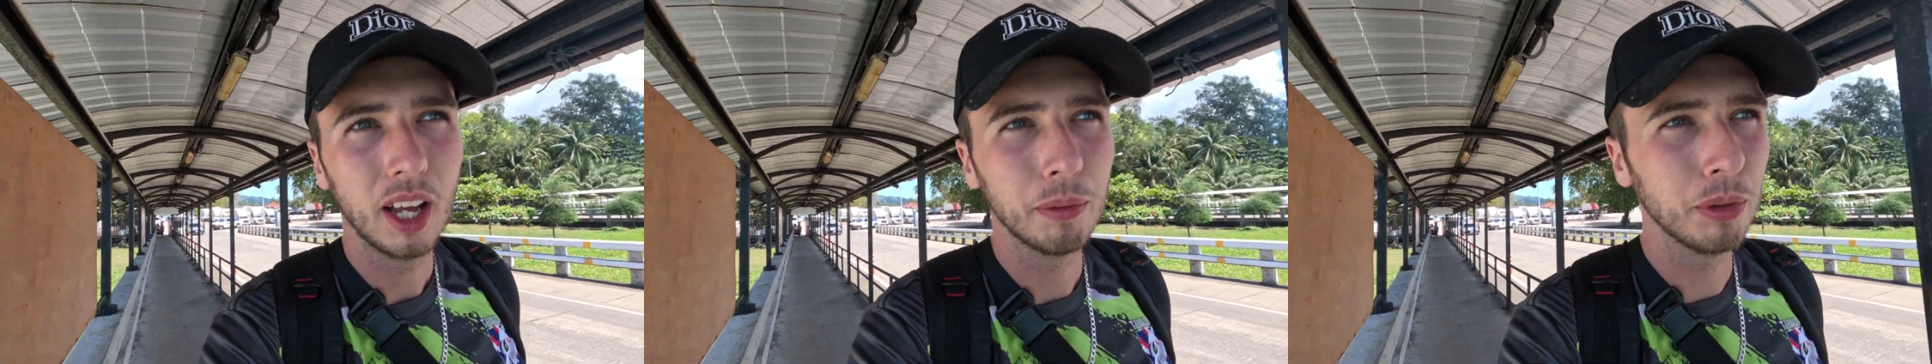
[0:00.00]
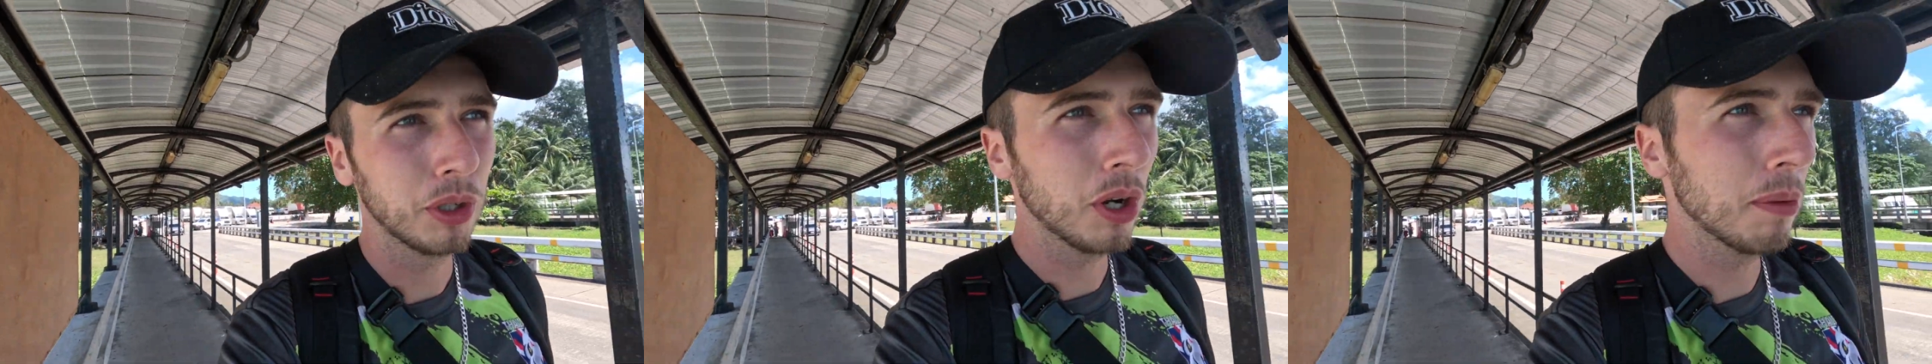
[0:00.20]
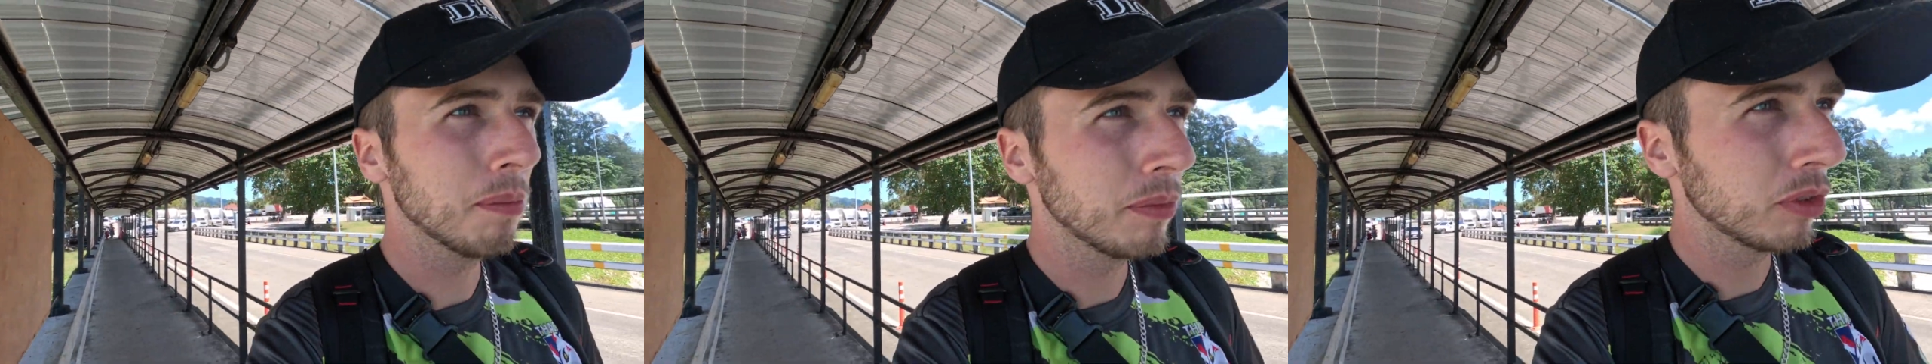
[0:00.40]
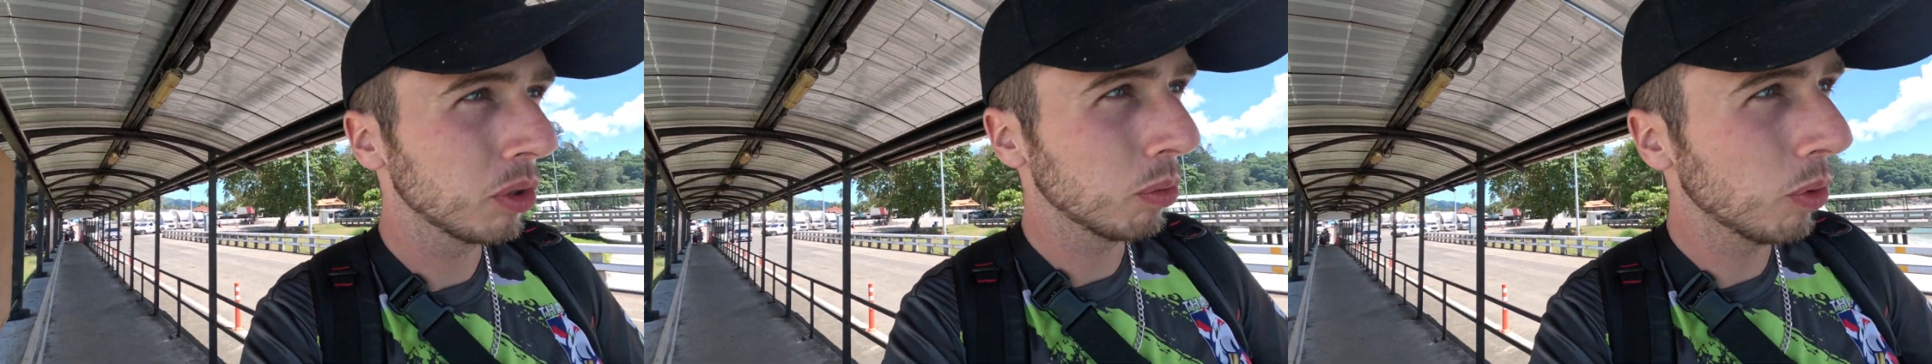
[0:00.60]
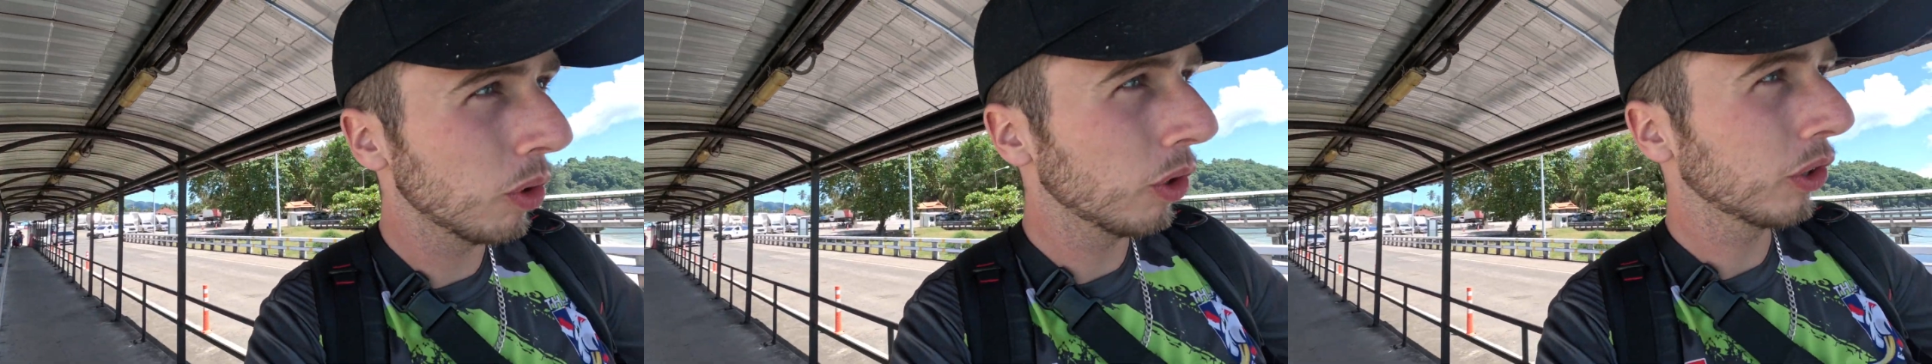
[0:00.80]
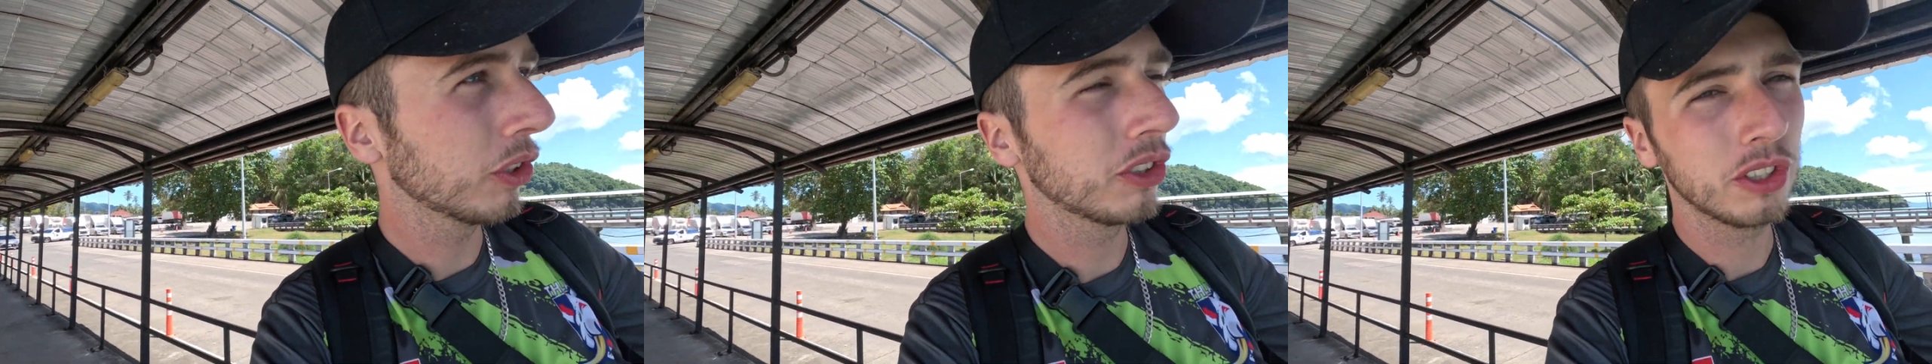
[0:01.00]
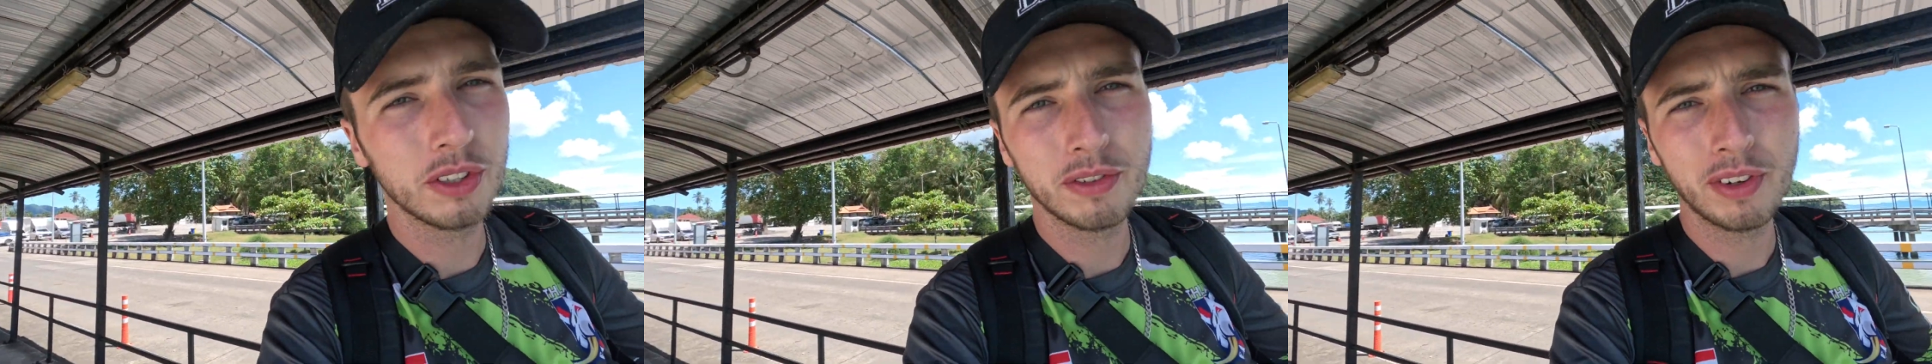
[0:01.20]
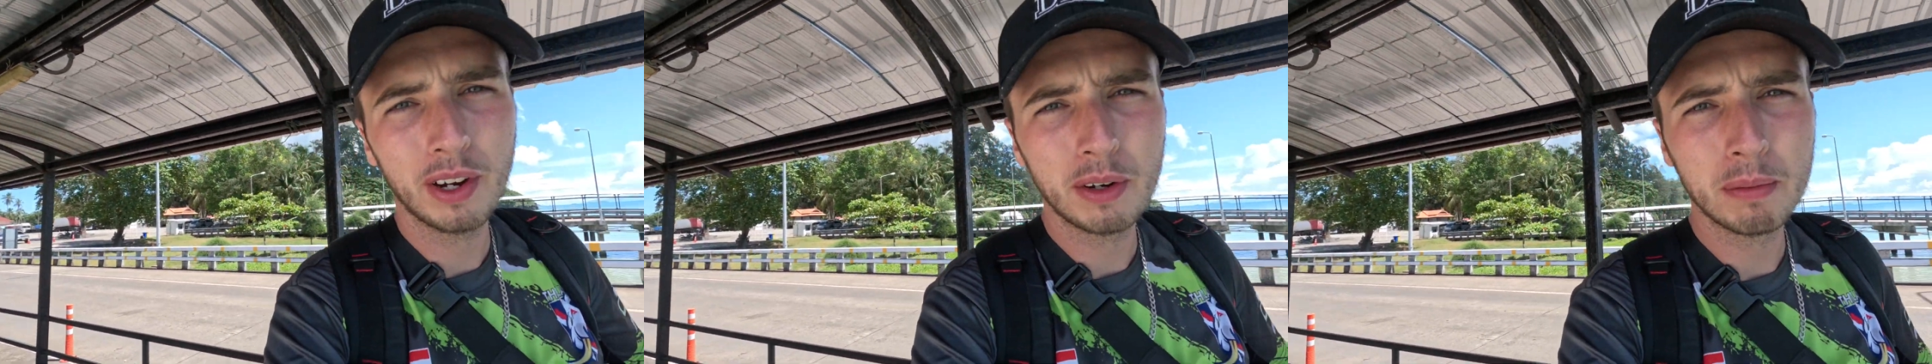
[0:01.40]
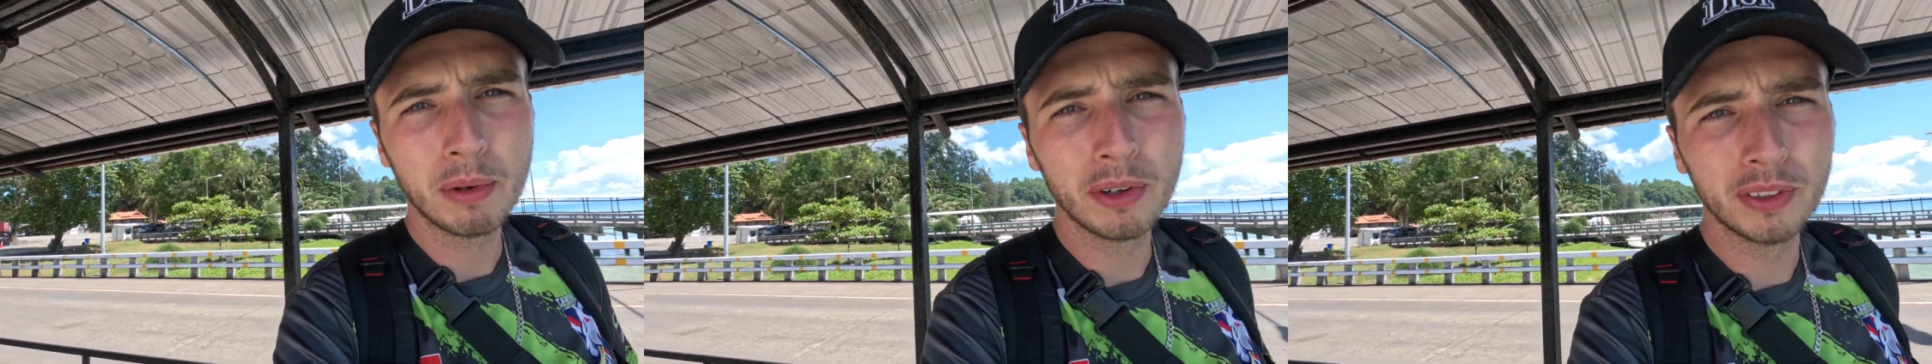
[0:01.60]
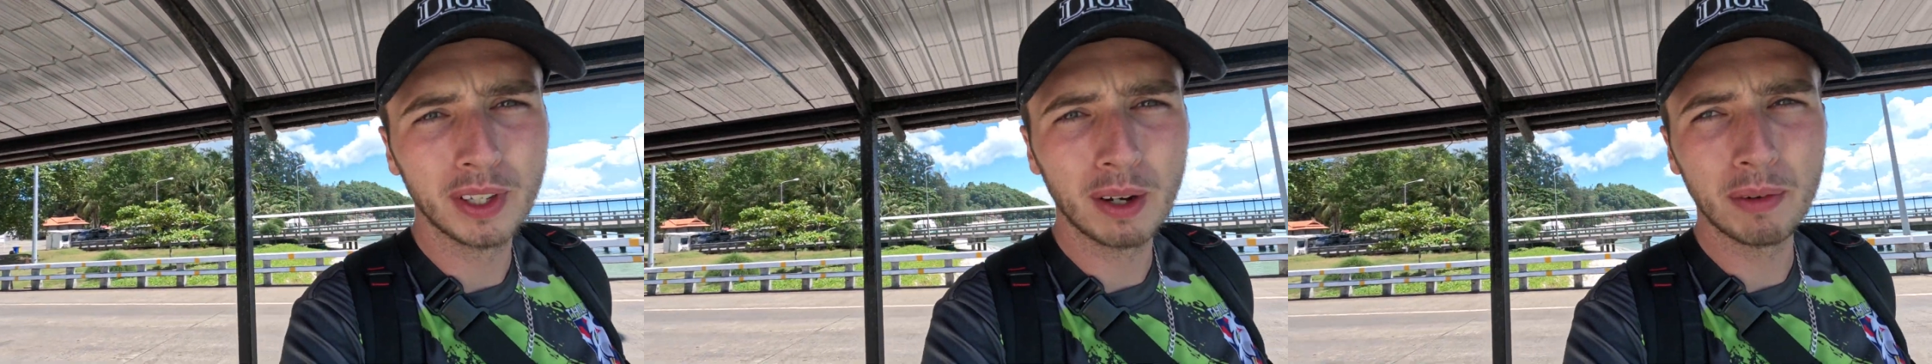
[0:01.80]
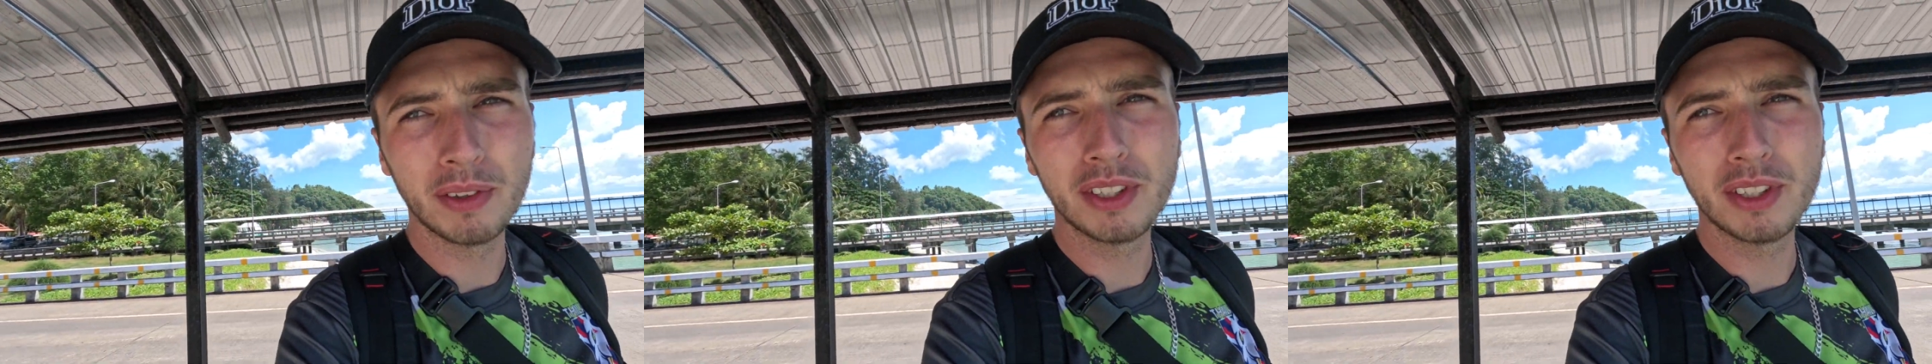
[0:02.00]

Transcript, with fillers: and we've come to walk to the ferry port now,